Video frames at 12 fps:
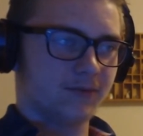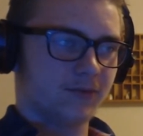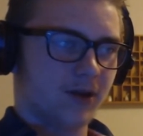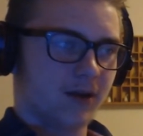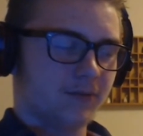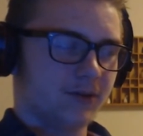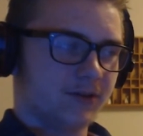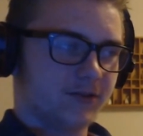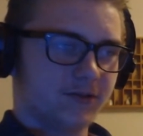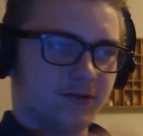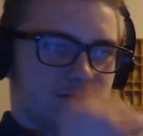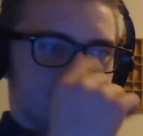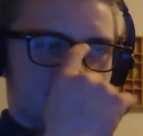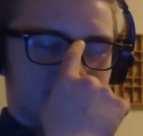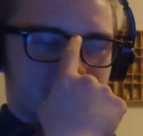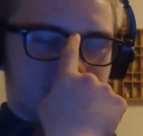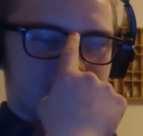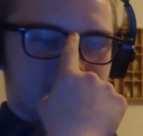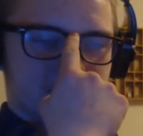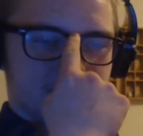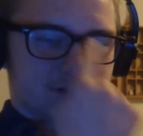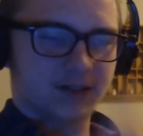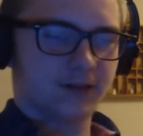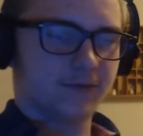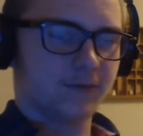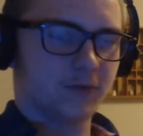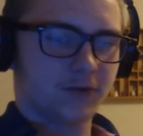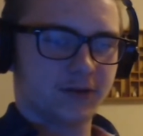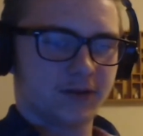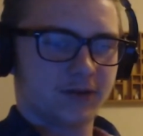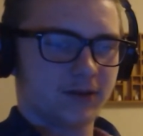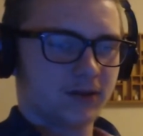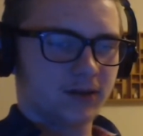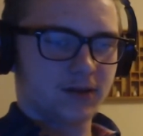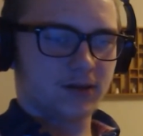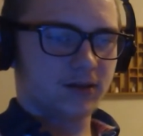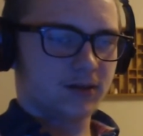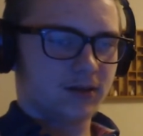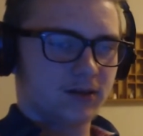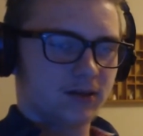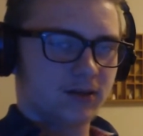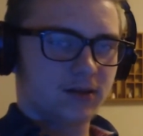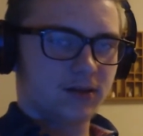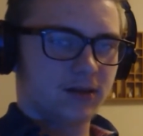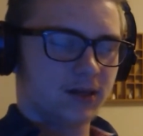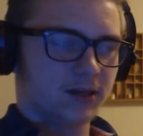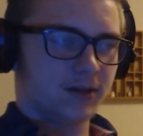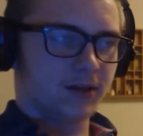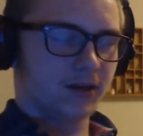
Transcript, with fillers: prime minister embarrassing himself more than anything